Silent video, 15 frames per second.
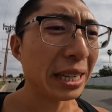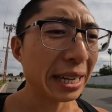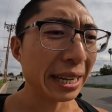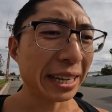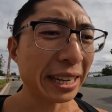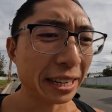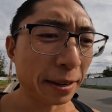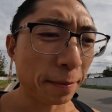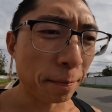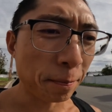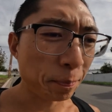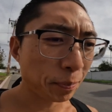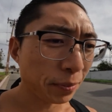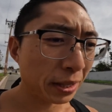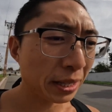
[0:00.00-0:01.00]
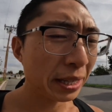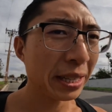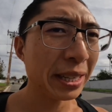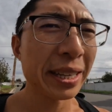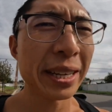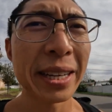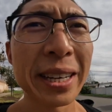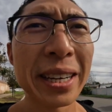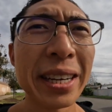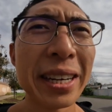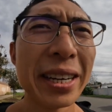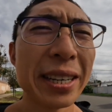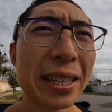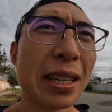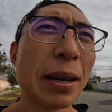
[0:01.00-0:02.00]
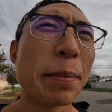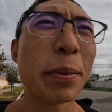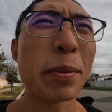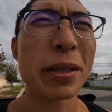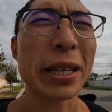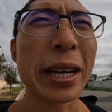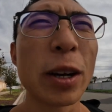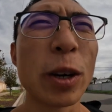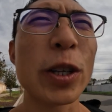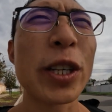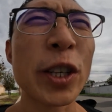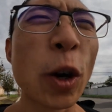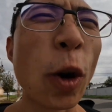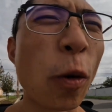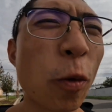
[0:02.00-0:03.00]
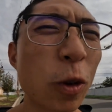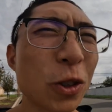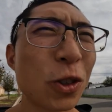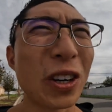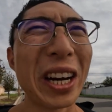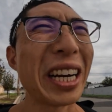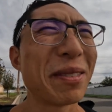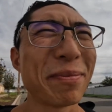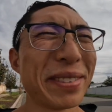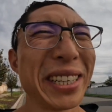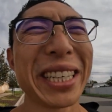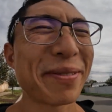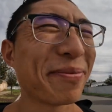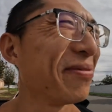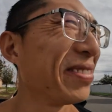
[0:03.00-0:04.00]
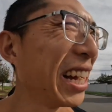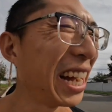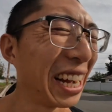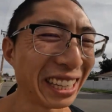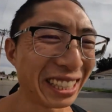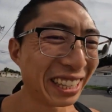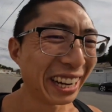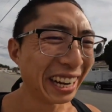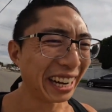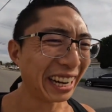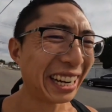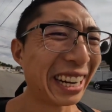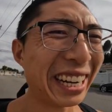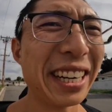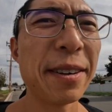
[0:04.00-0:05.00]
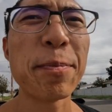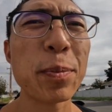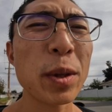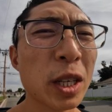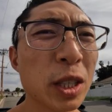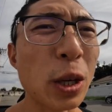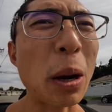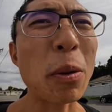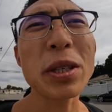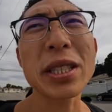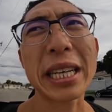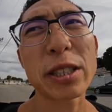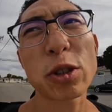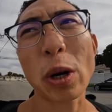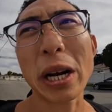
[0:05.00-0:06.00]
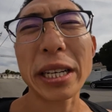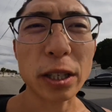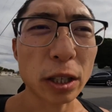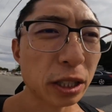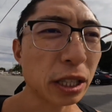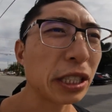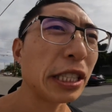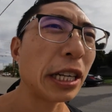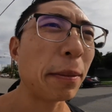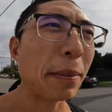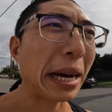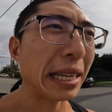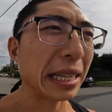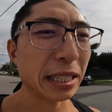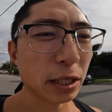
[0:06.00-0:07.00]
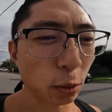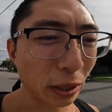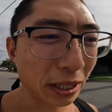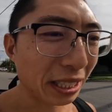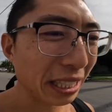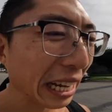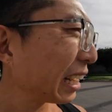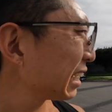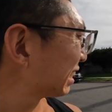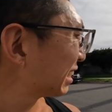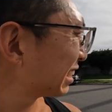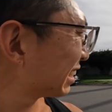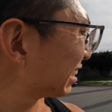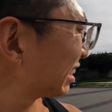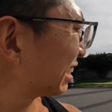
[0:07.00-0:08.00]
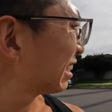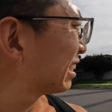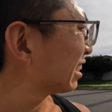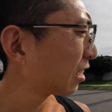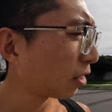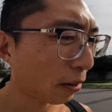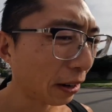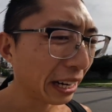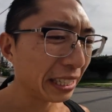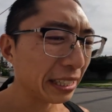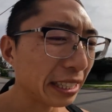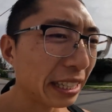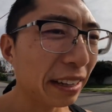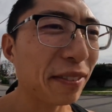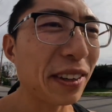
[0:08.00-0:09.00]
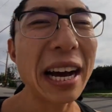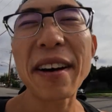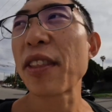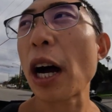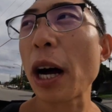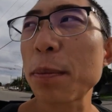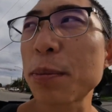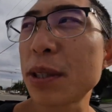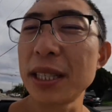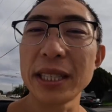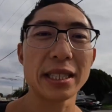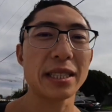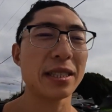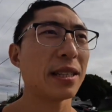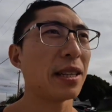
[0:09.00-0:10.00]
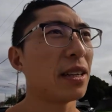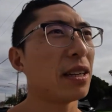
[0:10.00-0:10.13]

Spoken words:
a lot of people's like, oh, you're gonna overtrain. I'm like, nah. So I would say try to go to the gym at least once a day, right? If you have the option,